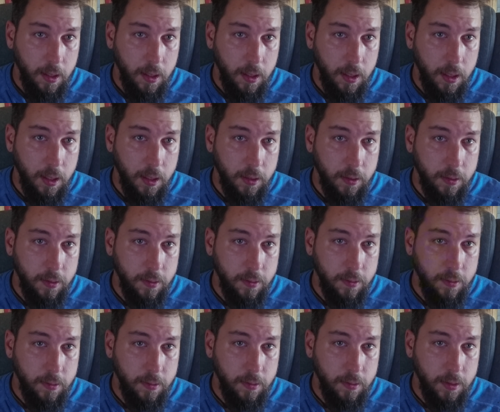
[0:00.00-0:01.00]
and
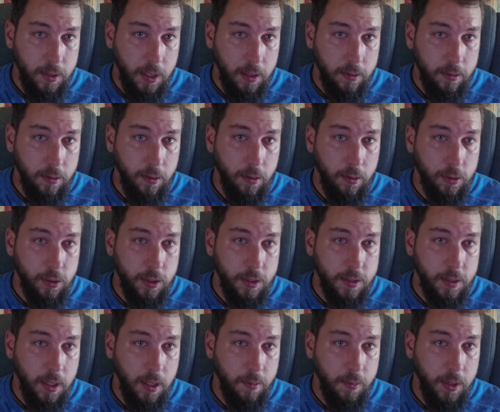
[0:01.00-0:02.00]
then the logits
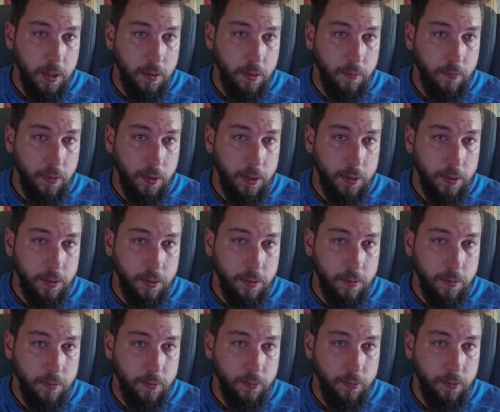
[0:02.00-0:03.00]
can be converted
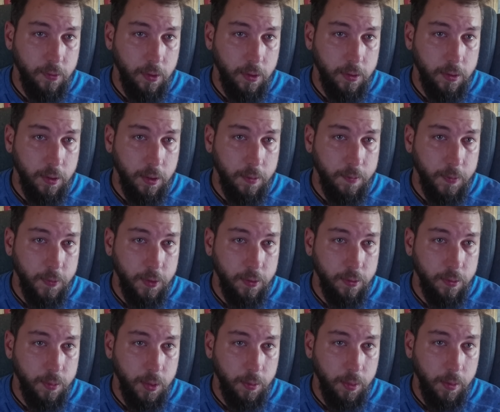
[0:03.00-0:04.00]
further to
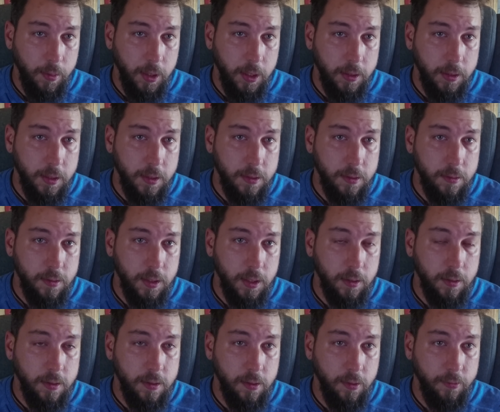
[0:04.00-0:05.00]
probabilities using
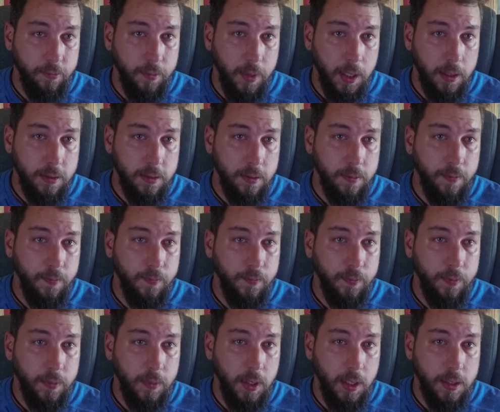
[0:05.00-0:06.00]
the softmax.
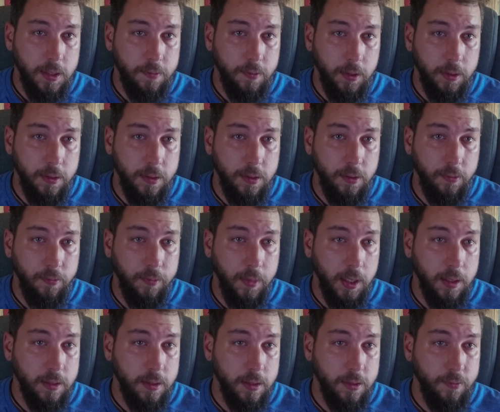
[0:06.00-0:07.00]
That's what the
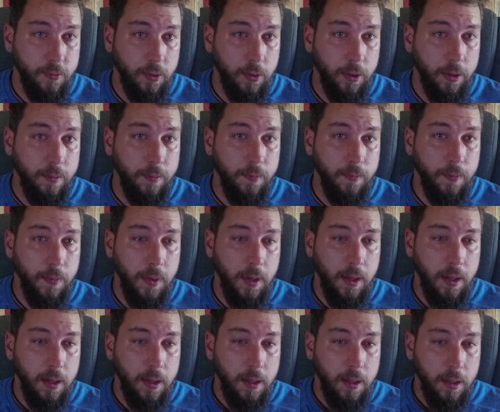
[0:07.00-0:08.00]
softmax is for.
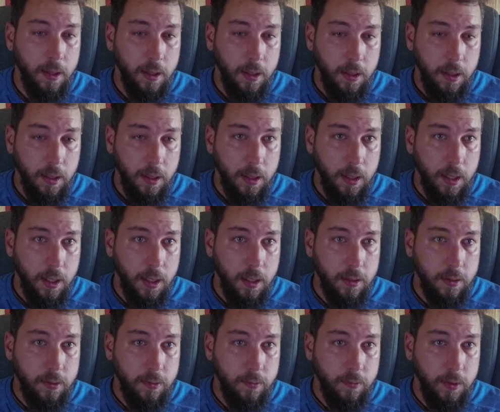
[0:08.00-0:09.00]

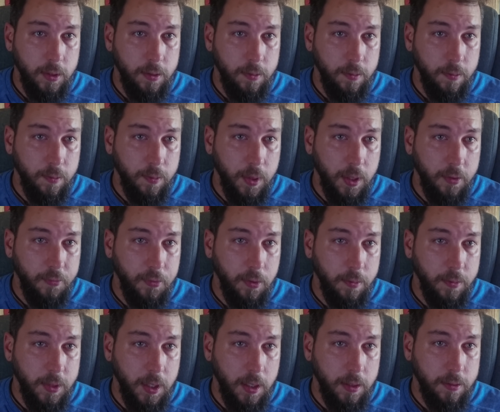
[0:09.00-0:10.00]
And we
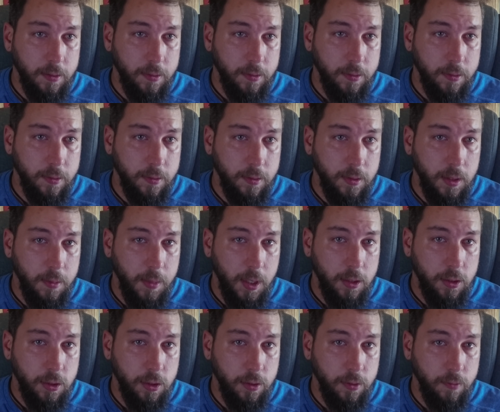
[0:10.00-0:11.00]
perform that on
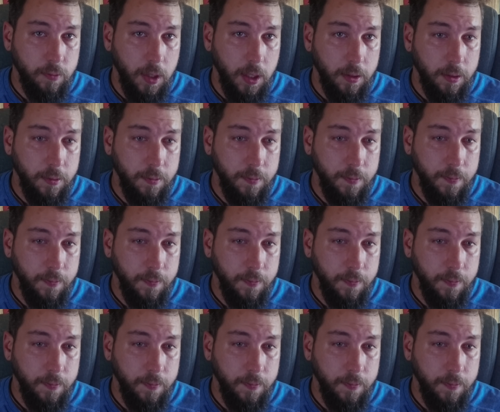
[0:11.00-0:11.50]
dimension 1.